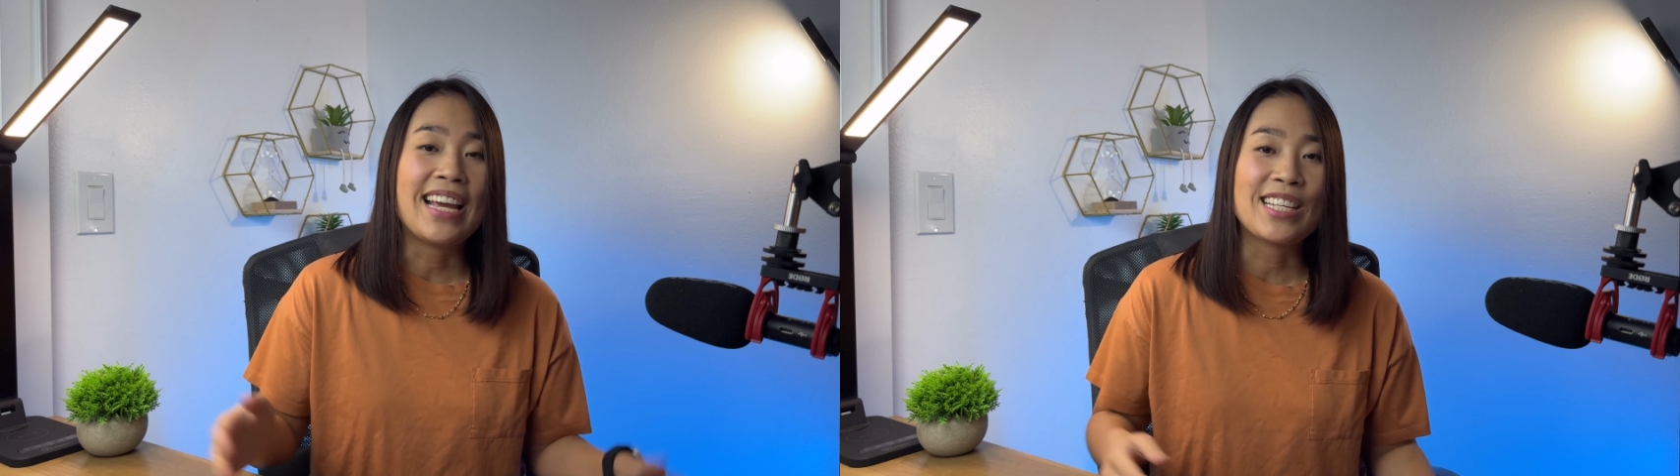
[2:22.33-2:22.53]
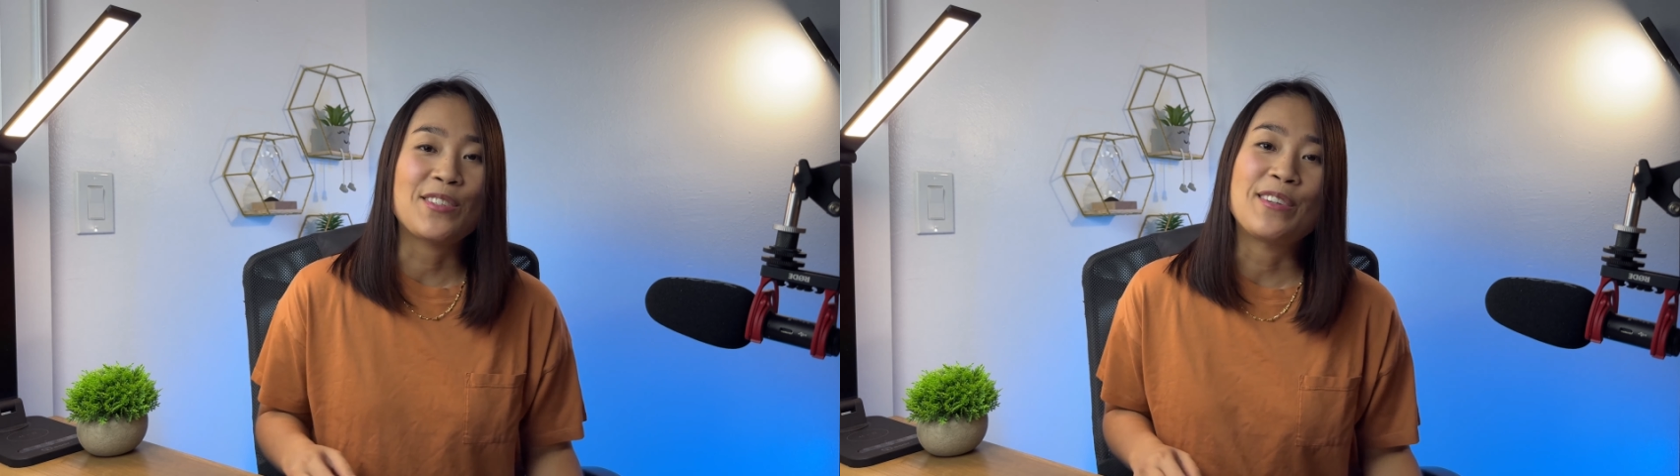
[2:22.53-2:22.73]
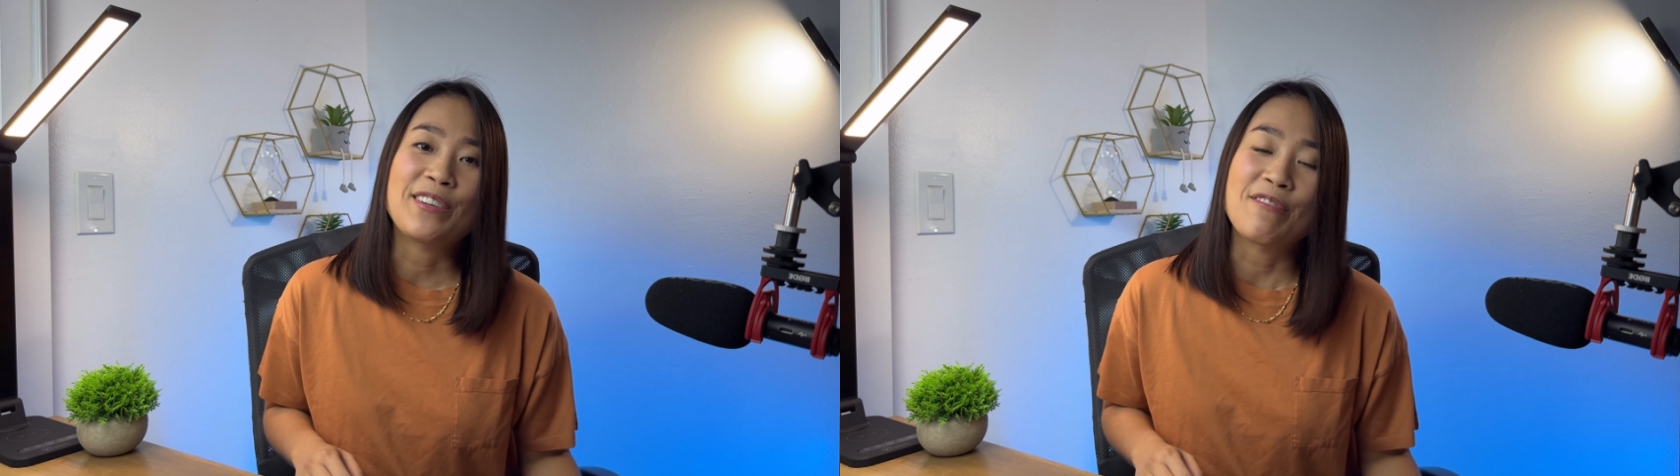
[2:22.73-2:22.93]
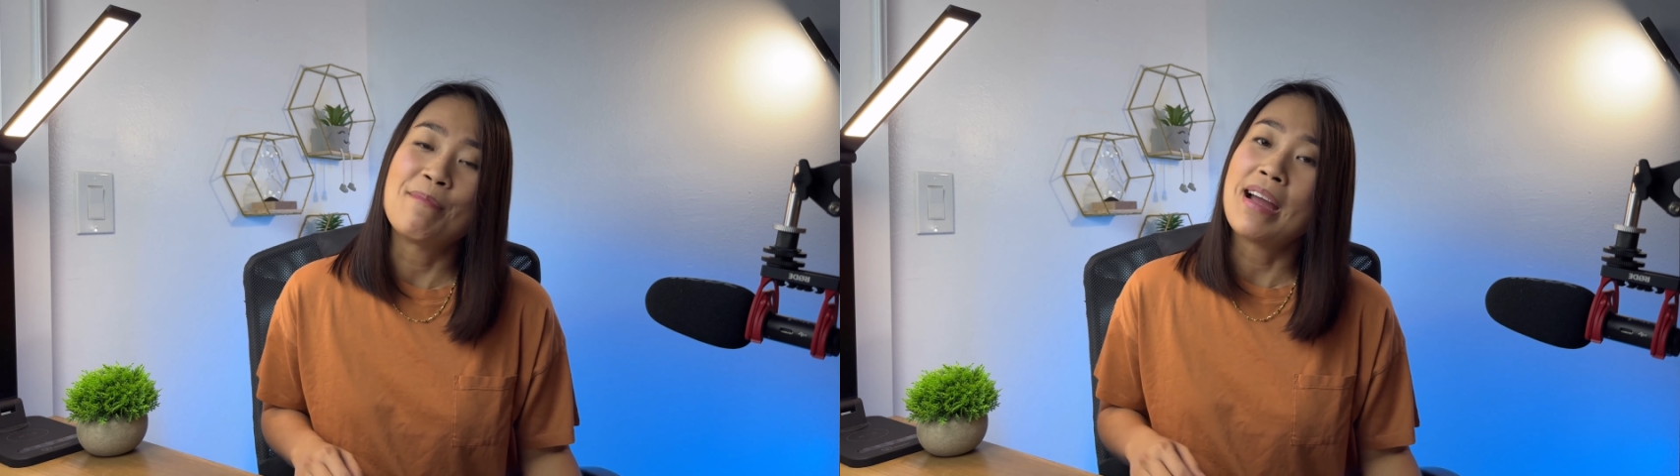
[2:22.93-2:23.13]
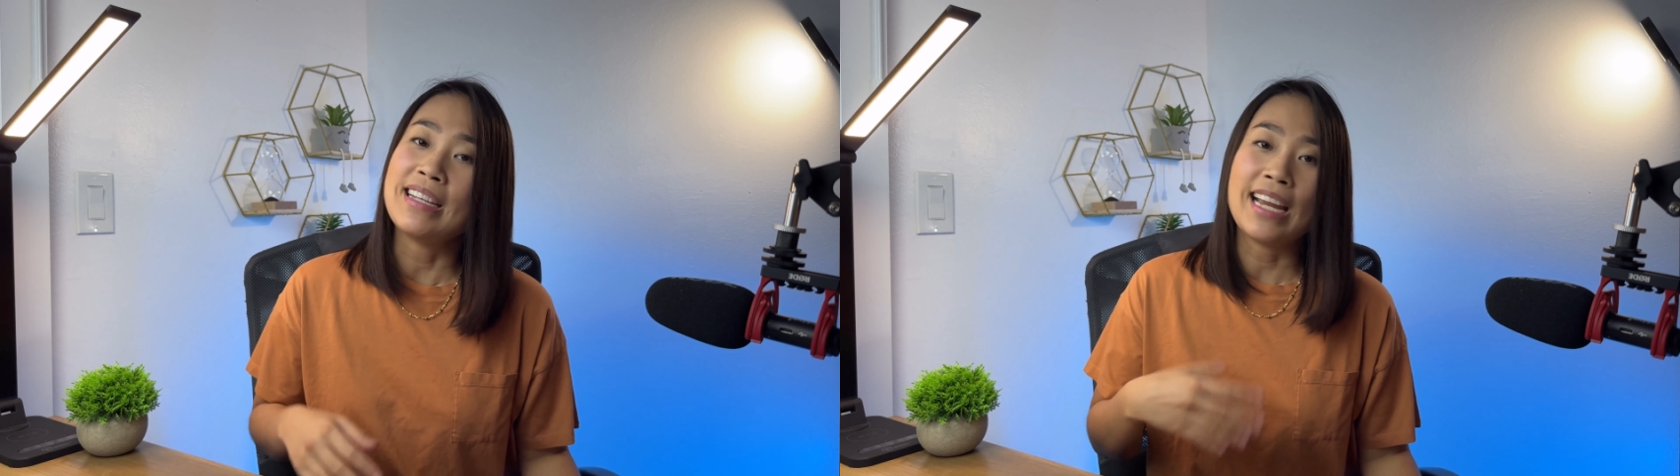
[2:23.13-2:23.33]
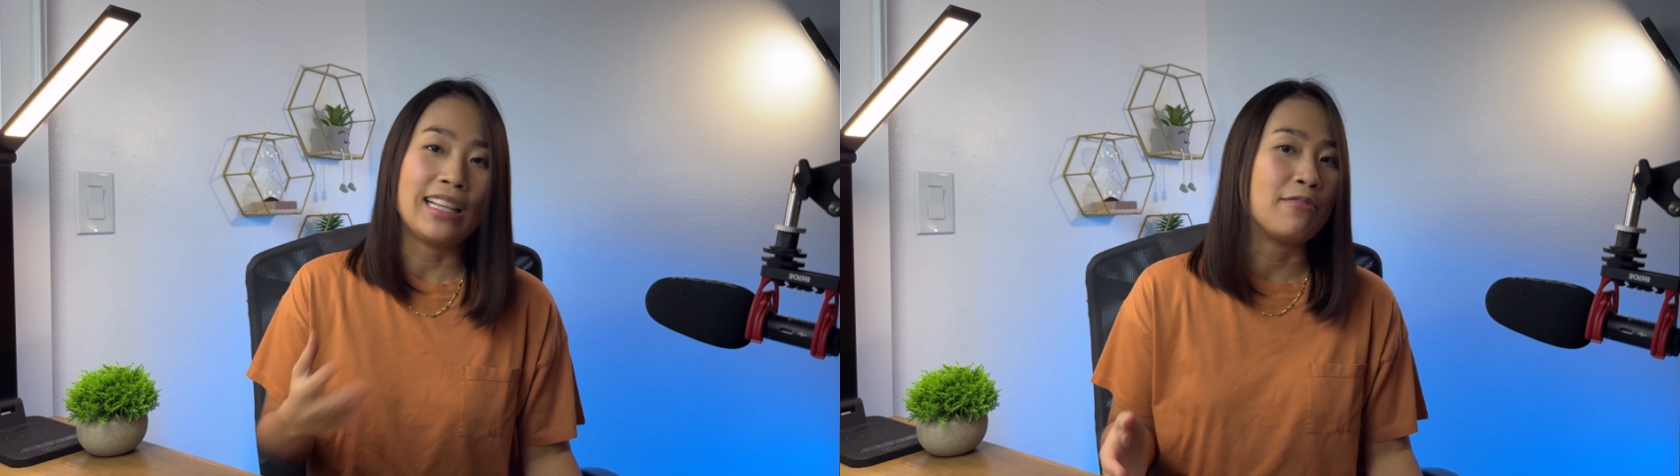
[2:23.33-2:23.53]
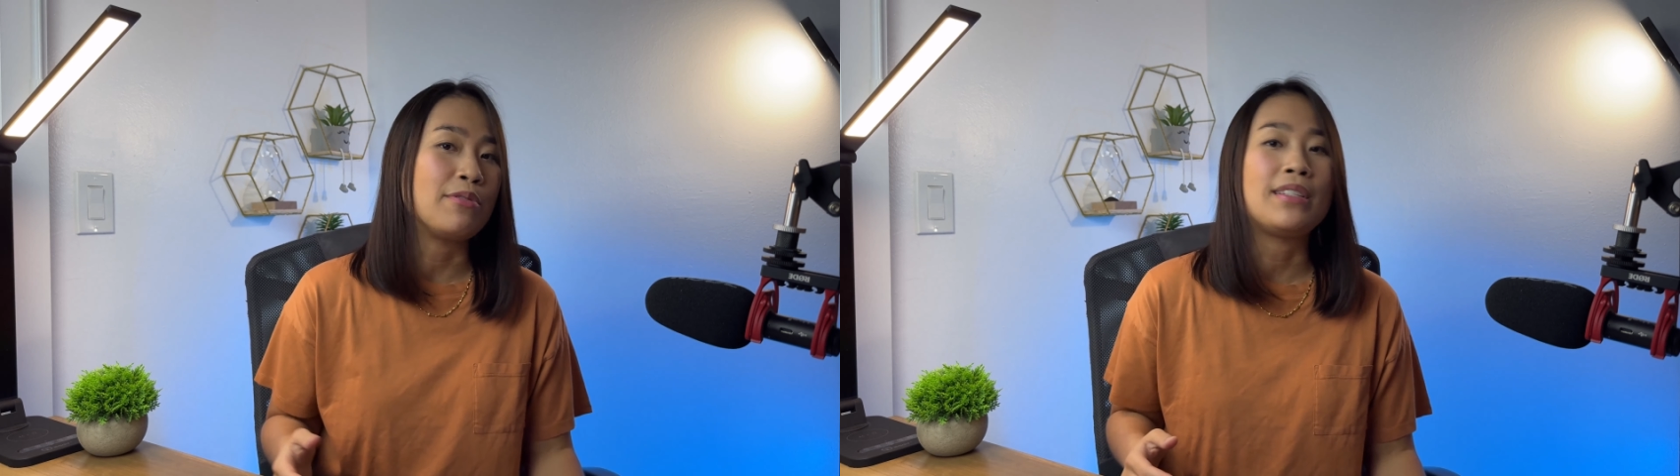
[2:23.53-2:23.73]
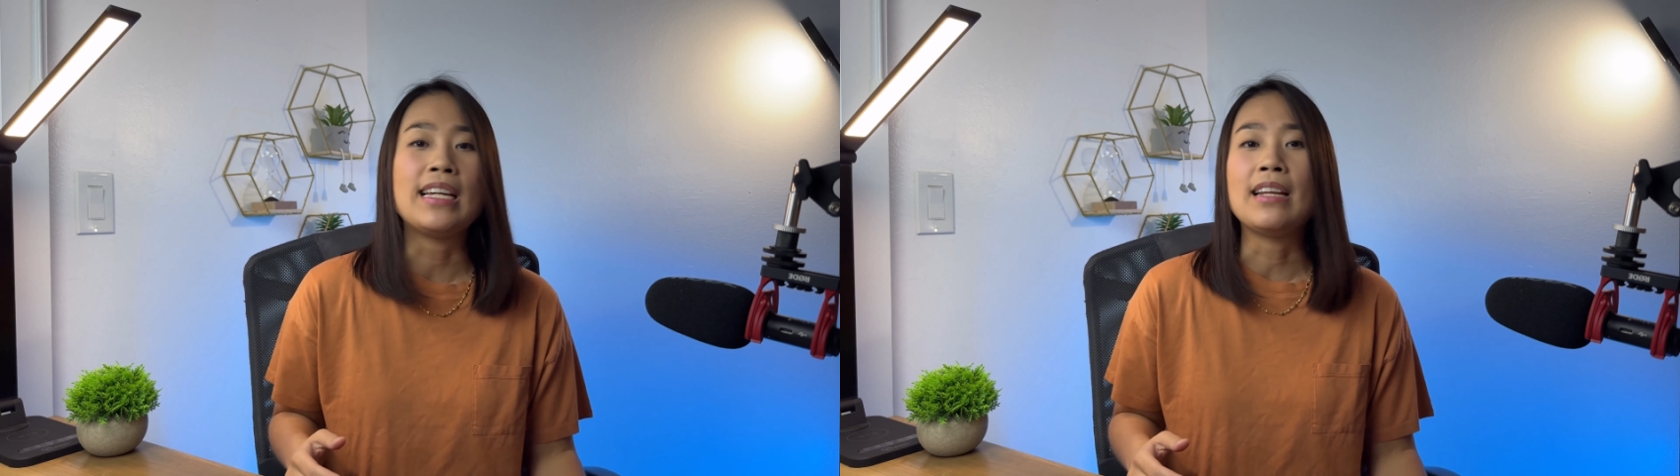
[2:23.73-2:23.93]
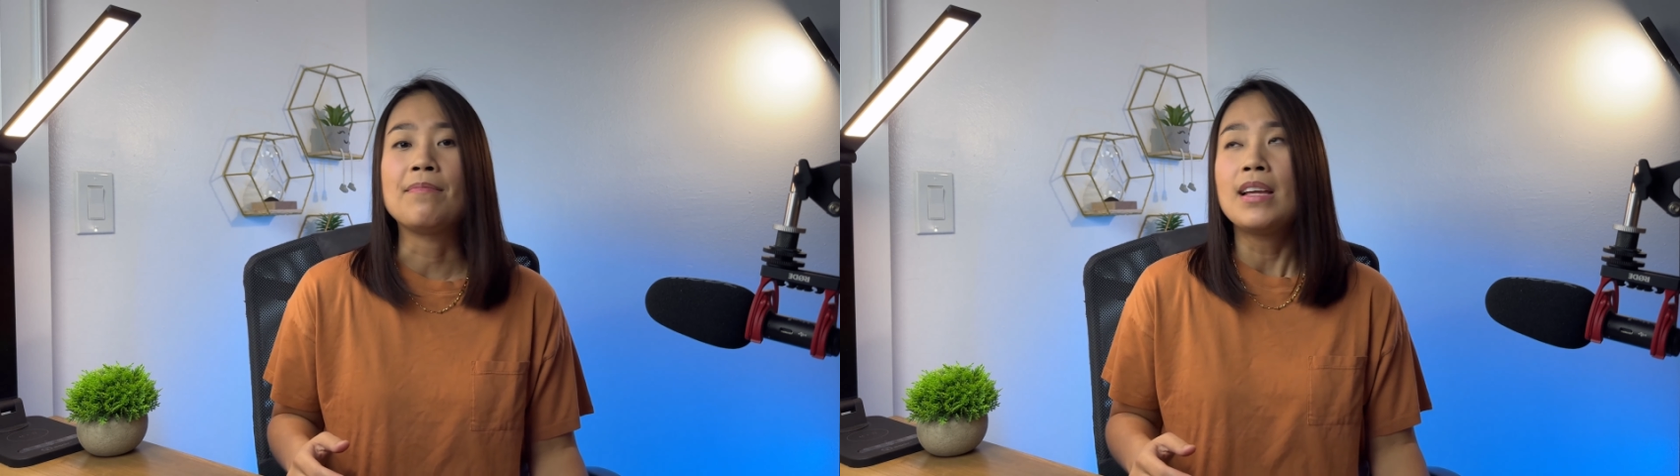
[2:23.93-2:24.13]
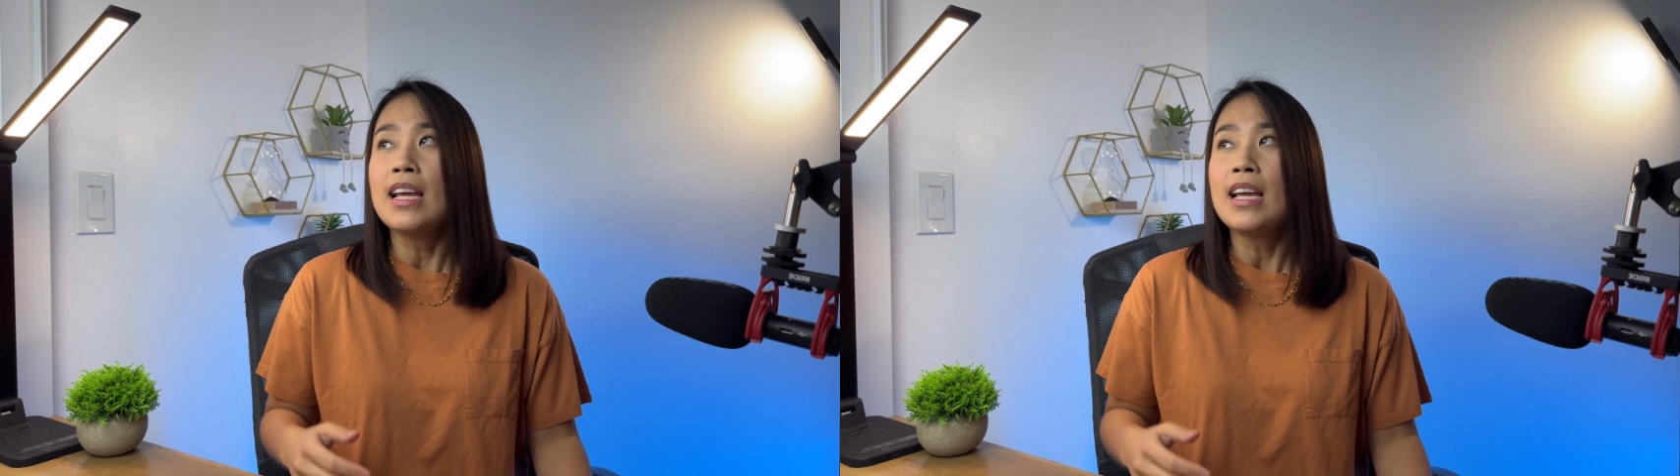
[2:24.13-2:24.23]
guesswork from my daily routine.